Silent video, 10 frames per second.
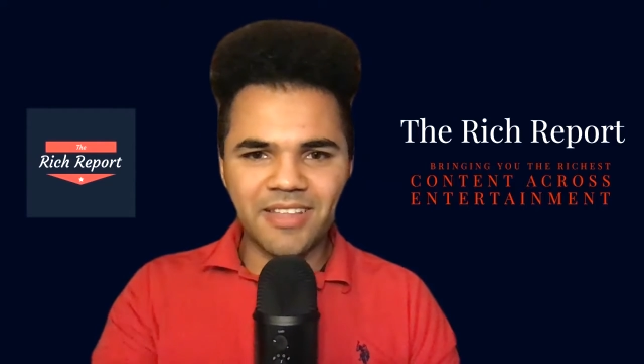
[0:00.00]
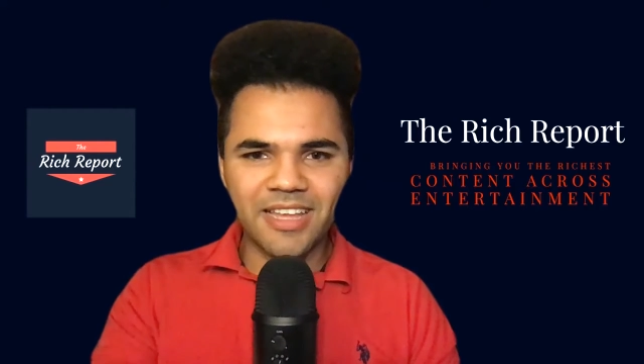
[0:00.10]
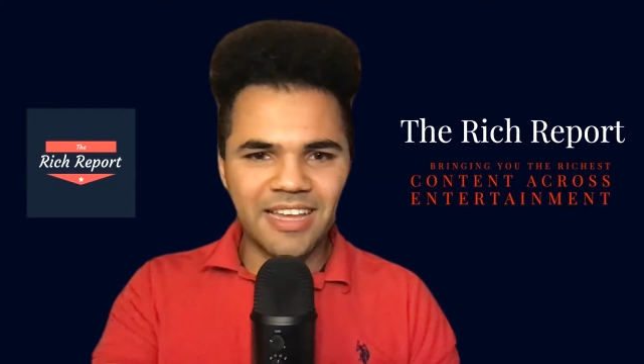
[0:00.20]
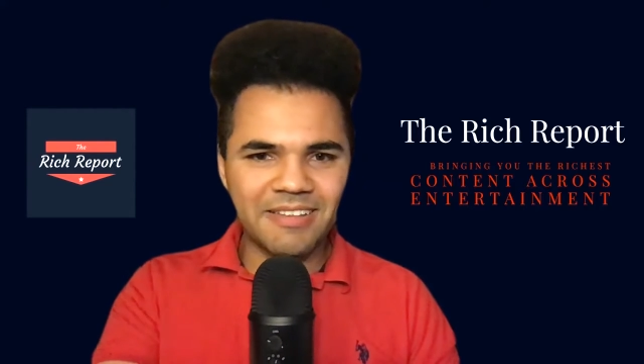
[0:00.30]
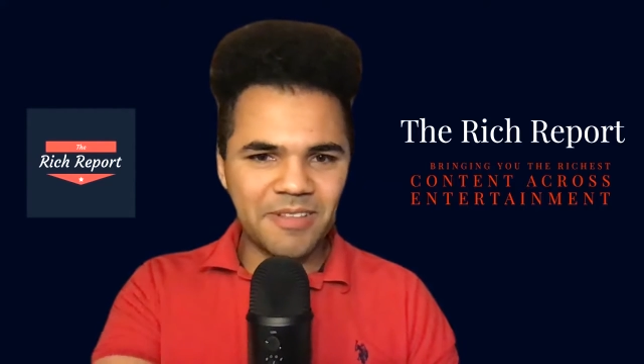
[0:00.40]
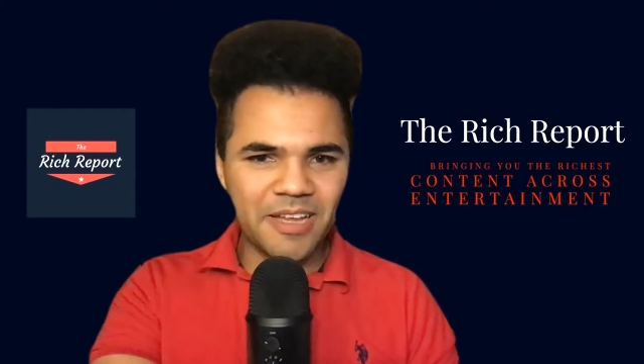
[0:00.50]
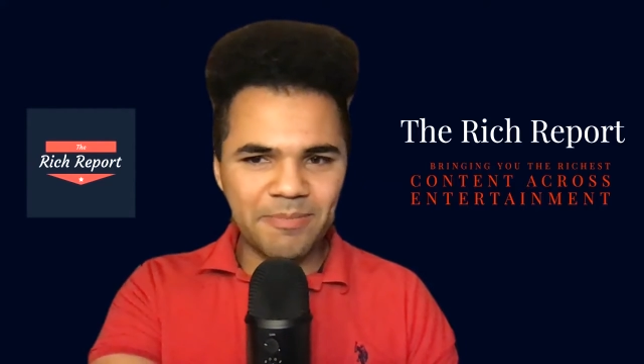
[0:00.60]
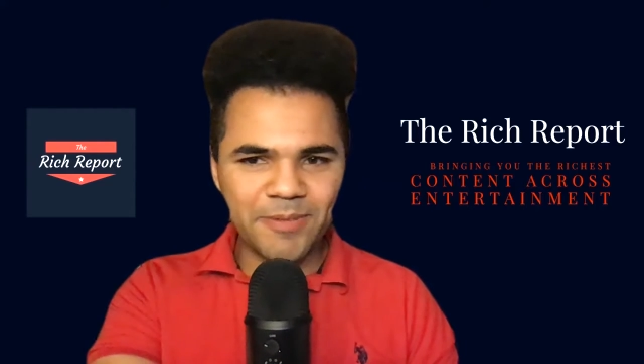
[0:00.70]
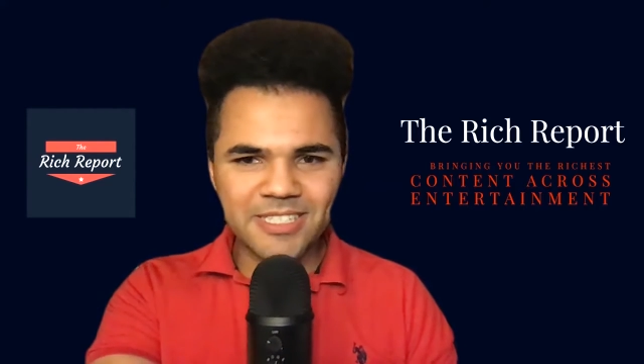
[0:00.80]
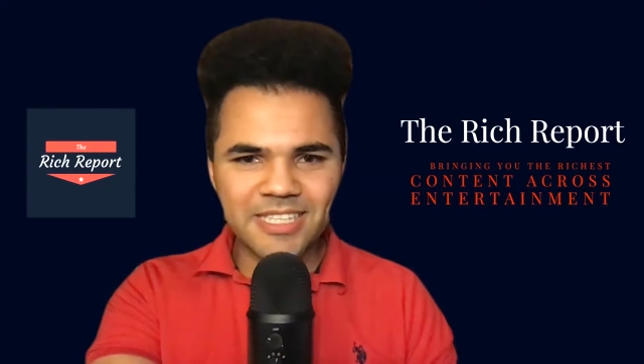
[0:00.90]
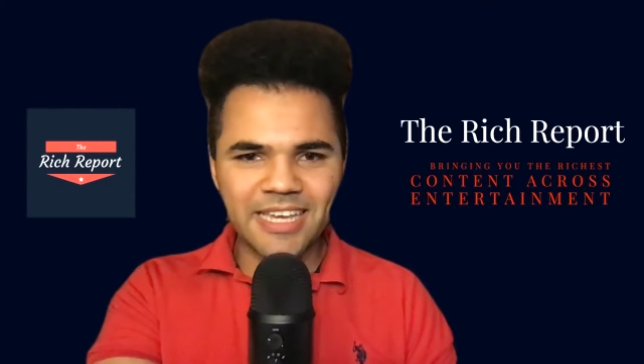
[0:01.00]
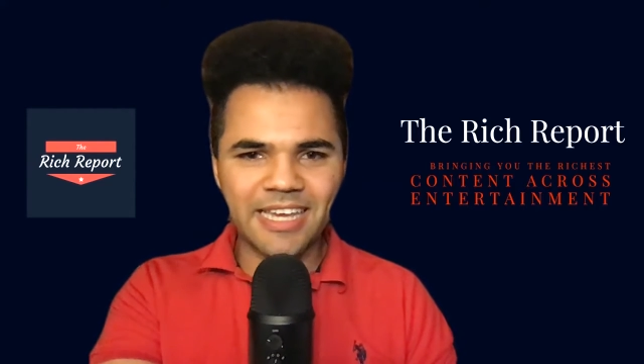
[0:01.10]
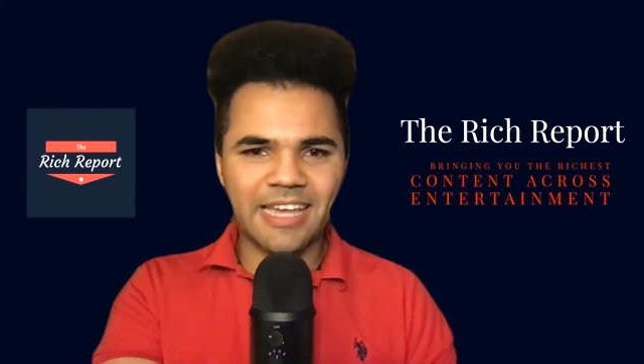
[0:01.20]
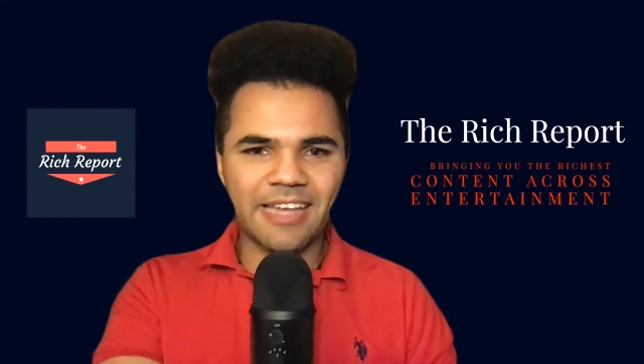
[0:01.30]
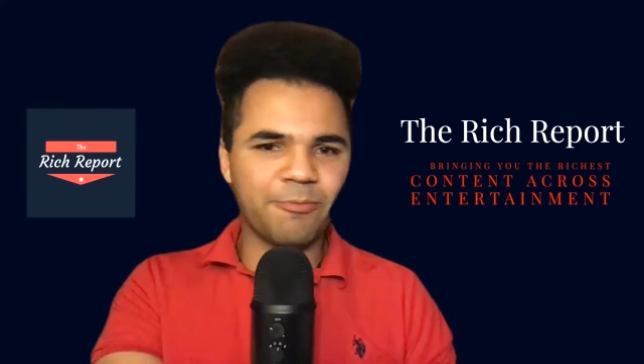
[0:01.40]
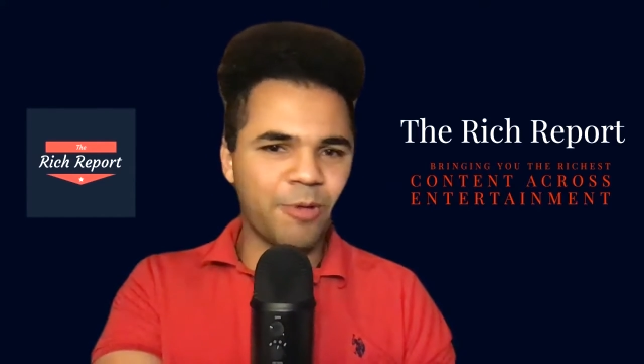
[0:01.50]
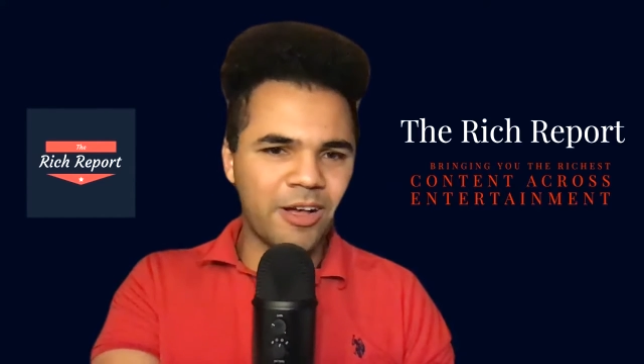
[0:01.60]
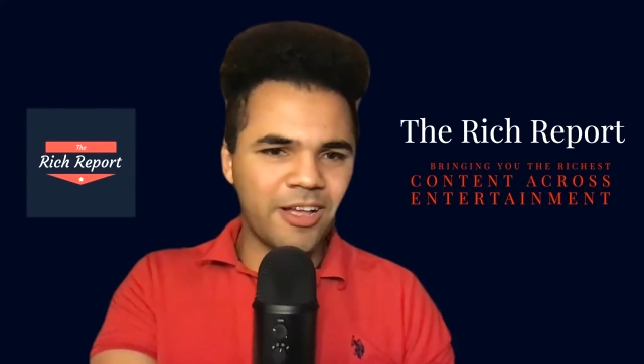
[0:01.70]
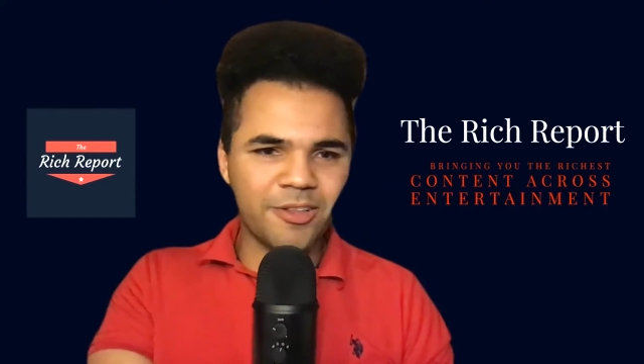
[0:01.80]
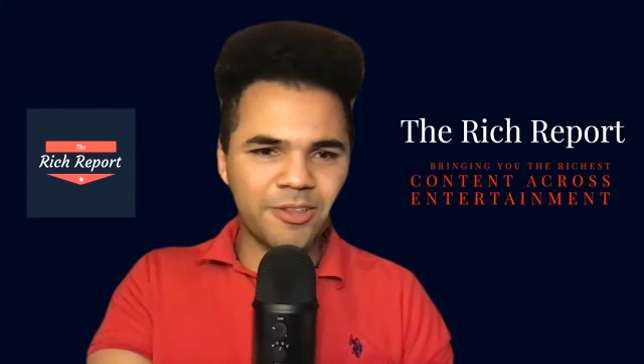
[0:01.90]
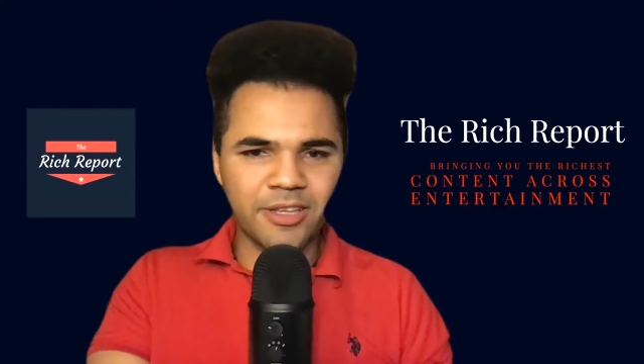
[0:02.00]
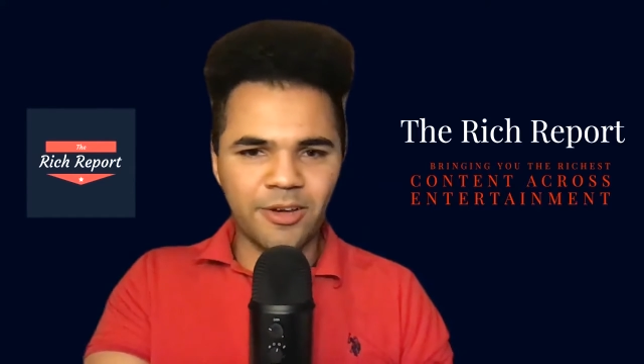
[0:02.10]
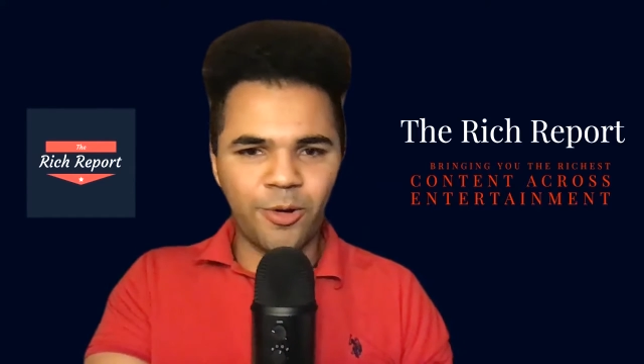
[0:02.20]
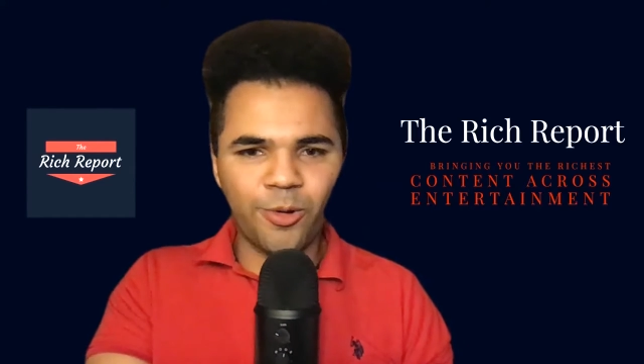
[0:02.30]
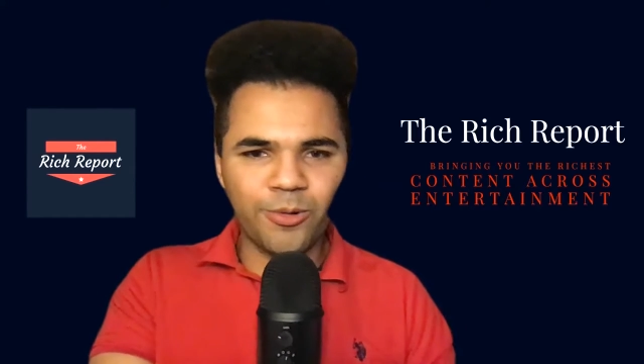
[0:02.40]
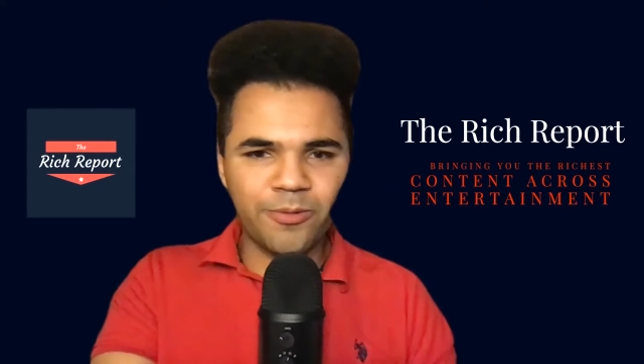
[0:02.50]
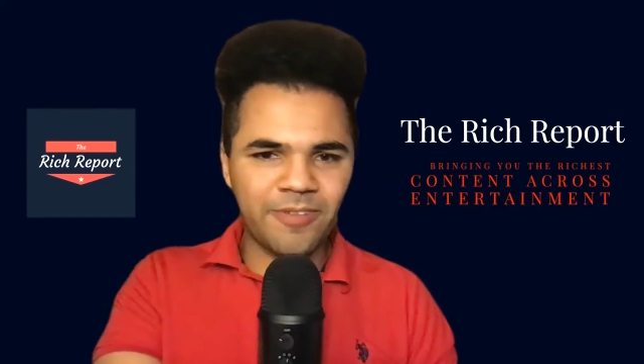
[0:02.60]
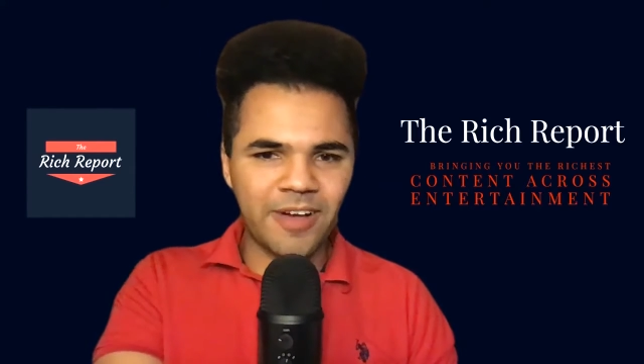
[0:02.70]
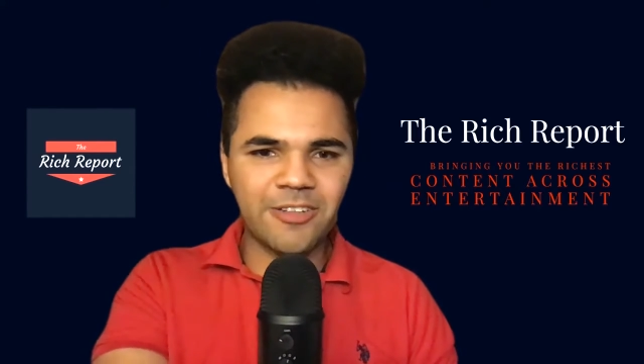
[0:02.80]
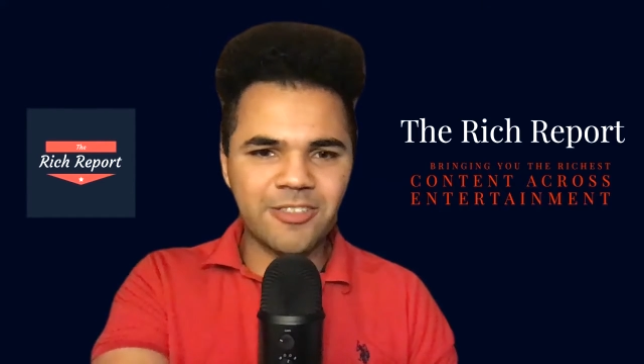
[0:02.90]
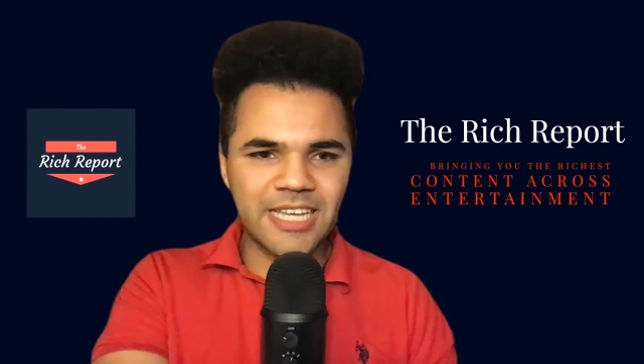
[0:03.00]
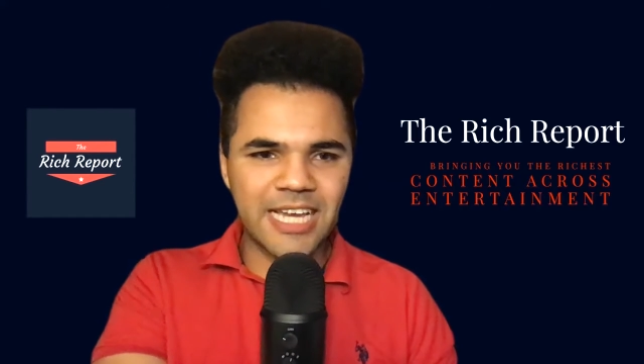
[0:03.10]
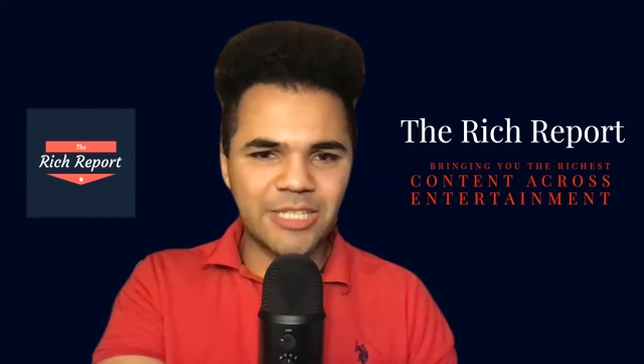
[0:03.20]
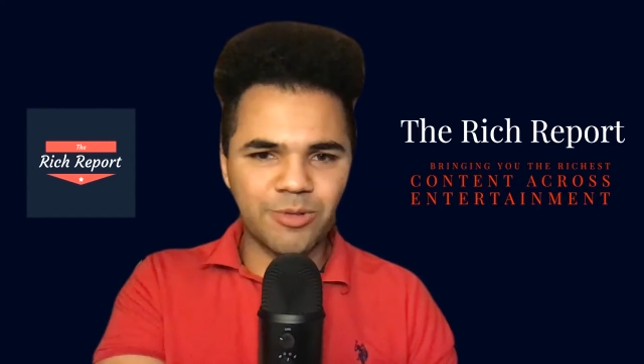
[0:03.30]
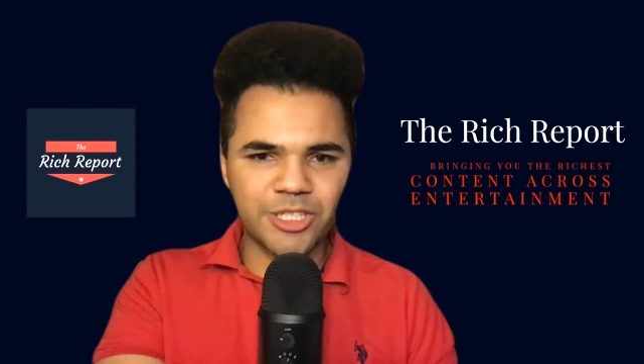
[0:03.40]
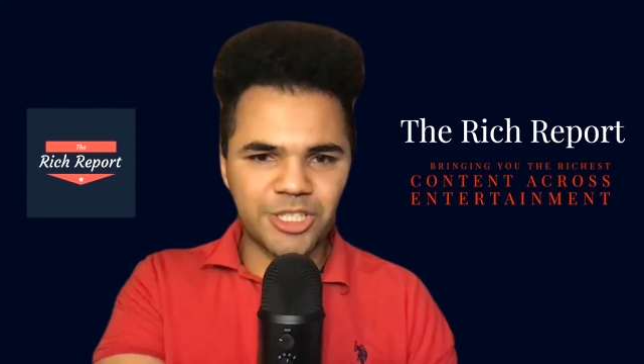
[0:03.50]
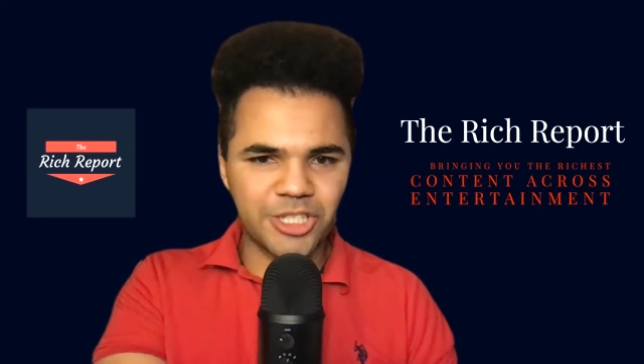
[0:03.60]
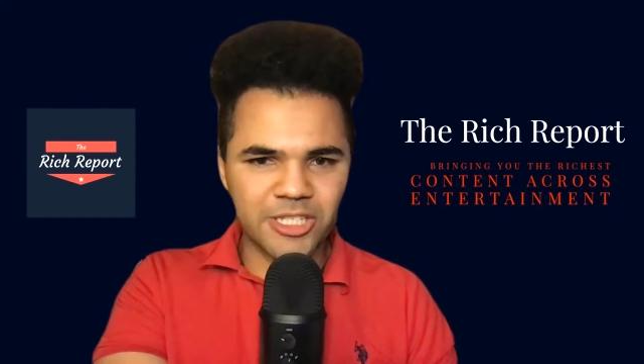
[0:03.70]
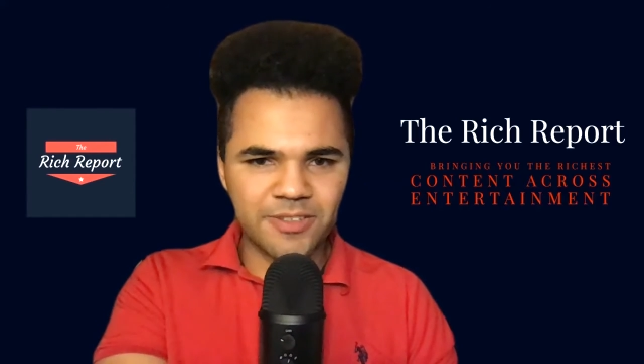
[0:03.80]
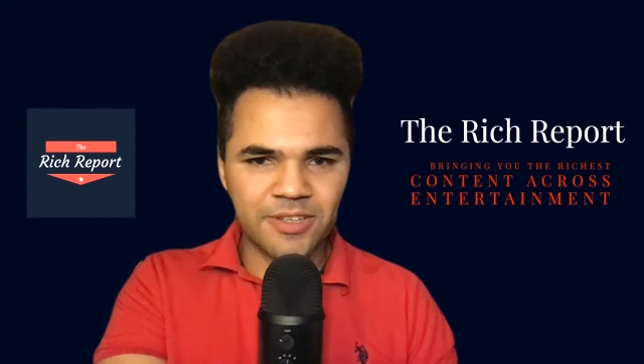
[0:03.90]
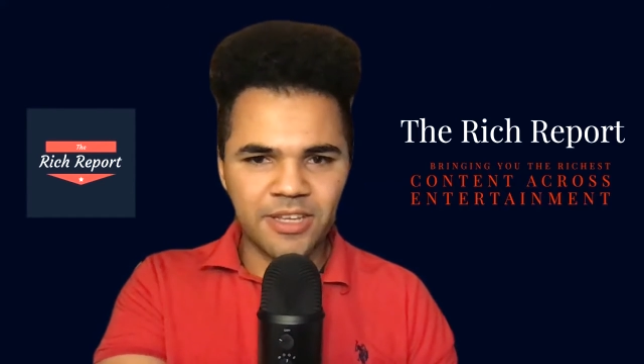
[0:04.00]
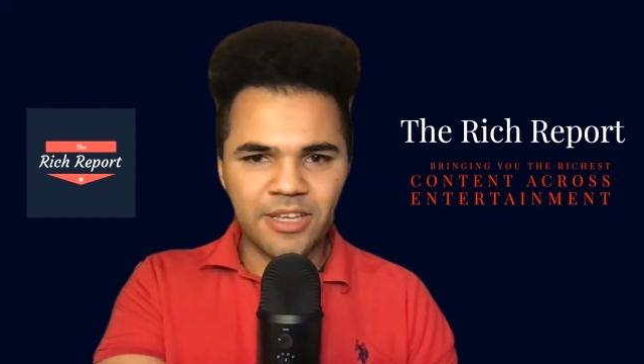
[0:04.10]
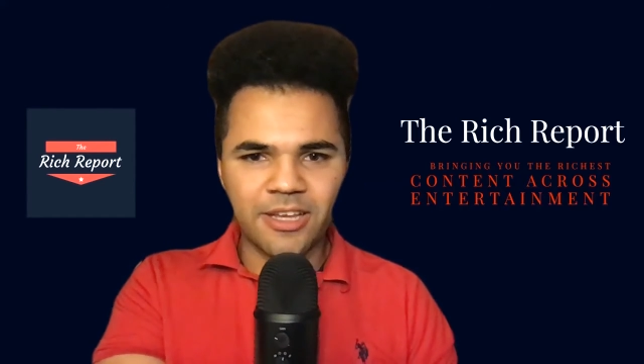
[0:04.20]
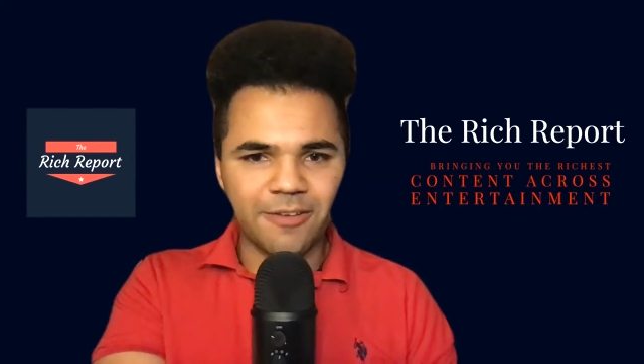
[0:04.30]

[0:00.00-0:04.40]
I must say. While the whole final stage was just a